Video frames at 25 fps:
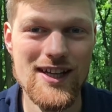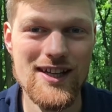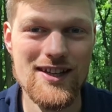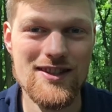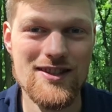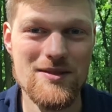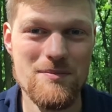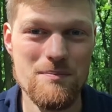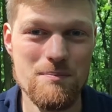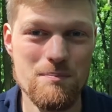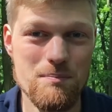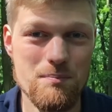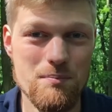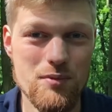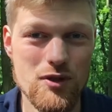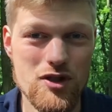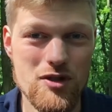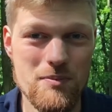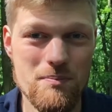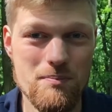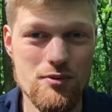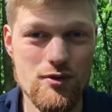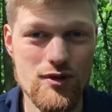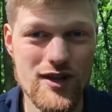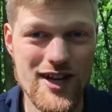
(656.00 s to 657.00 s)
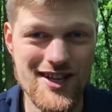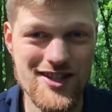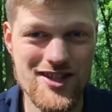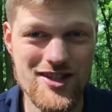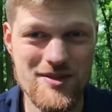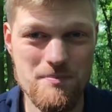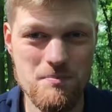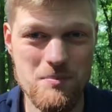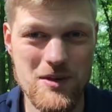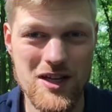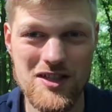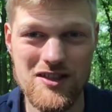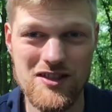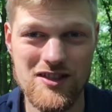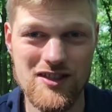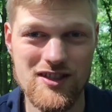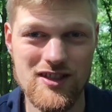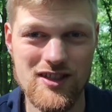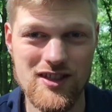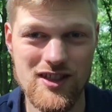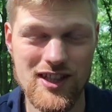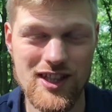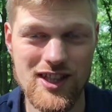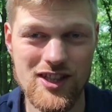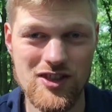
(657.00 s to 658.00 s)
It's put a press
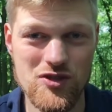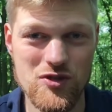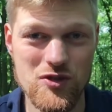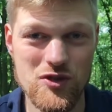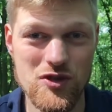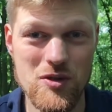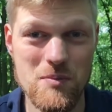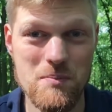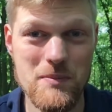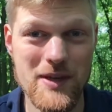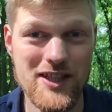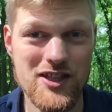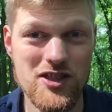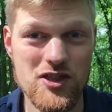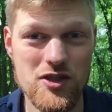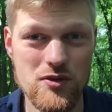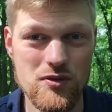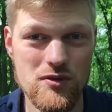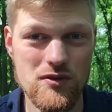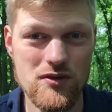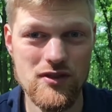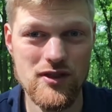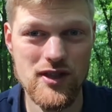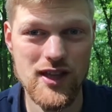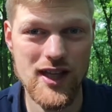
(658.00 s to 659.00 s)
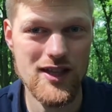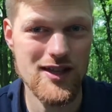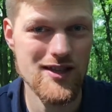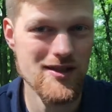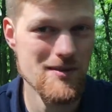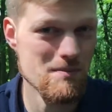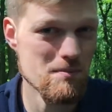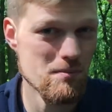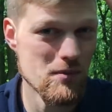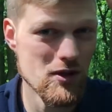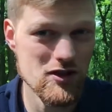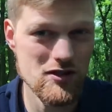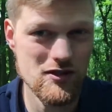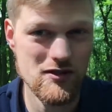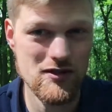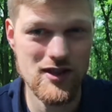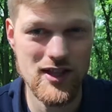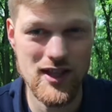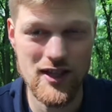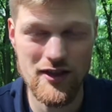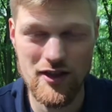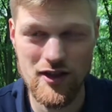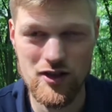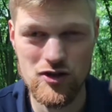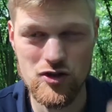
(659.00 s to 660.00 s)
button into your menu at the
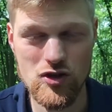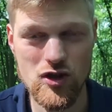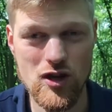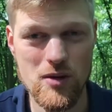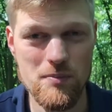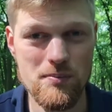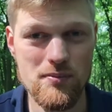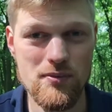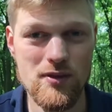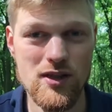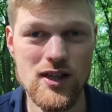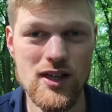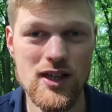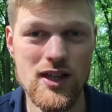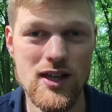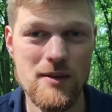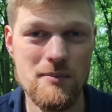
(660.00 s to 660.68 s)
bottom, at the top,